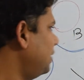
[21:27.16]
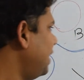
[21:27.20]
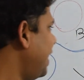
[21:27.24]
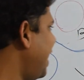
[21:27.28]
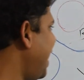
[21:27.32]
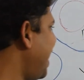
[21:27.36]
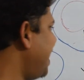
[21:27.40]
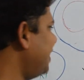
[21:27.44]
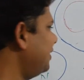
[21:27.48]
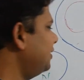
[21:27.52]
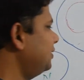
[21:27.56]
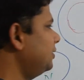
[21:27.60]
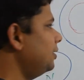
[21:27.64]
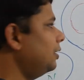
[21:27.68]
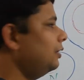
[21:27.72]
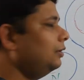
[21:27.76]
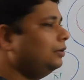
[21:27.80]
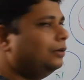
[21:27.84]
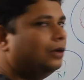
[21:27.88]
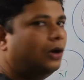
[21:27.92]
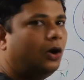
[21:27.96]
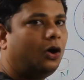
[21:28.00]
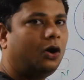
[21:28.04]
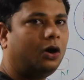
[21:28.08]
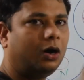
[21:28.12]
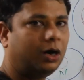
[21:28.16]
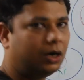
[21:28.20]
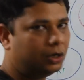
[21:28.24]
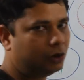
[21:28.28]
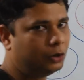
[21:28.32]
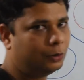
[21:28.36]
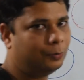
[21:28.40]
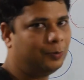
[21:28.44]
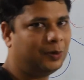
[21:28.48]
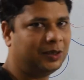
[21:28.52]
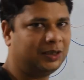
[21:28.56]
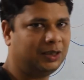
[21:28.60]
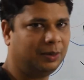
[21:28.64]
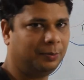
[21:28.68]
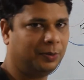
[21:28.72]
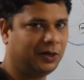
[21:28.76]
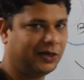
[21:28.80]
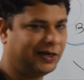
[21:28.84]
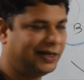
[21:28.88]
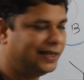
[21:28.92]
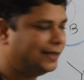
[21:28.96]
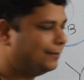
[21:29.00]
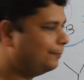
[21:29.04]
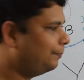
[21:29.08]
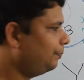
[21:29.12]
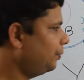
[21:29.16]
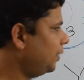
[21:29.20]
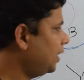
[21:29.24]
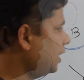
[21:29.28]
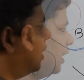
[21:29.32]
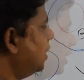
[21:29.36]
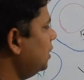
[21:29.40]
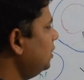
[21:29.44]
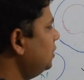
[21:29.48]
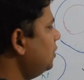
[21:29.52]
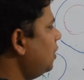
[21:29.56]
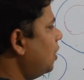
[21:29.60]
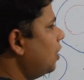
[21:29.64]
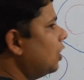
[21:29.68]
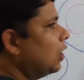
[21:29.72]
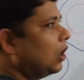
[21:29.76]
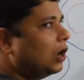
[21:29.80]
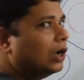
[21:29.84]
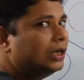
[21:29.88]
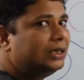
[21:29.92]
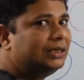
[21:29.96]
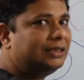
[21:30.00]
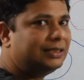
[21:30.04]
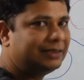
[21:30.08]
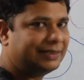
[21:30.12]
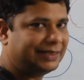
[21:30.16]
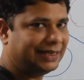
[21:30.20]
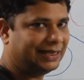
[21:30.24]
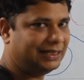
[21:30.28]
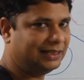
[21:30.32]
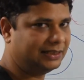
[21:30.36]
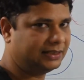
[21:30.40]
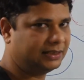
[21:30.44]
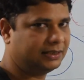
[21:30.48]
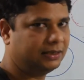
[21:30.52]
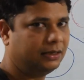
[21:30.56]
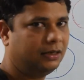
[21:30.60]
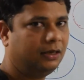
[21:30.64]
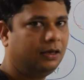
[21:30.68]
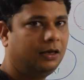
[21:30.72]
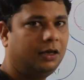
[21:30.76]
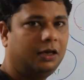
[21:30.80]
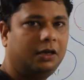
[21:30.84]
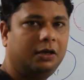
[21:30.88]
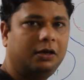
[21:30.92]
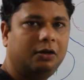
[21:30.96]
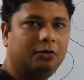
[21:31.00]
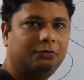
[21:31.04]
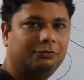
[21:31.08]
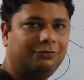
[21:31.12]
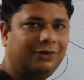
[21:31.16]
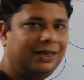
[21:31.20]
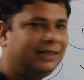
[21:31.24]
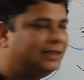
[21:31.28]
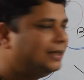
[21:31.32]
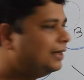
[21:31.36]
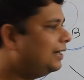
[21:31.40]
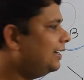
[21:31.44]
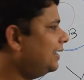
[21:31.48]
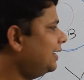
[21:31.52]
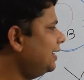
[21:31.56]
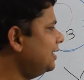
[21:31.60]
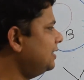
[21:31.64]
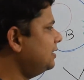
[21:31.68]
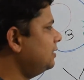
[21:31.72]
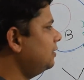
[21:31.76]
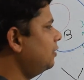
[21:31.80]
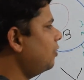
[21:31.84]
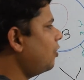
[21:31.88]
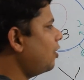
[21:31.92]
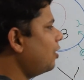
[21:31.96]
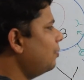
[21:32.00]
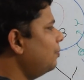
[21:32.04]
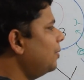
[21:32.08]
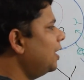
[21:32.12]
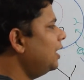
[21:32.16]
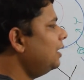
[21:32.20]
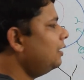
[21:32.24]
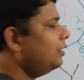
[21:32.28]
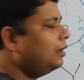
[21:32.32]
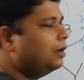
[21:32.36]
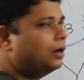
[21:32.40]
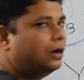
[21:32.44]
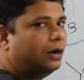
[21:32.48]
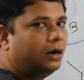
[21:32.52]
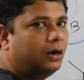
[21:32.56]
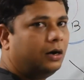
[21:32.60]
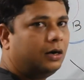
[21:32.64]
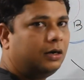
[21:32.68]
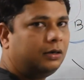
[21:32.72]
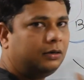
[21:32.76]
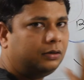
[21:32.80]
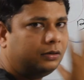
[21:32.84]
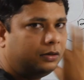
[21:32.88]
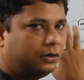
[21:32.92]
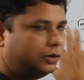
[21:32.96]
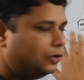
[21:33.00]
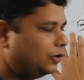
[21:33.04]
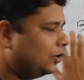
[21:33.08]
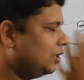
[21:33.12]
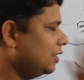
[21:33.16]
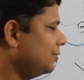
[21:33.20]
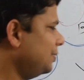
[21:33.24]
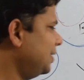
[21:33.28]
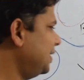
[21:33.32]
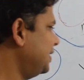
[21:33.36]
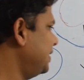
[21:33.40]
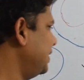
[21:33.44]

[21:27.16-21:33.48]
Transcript: acts on all over the body, on all the cells, whether it is normal or leukemic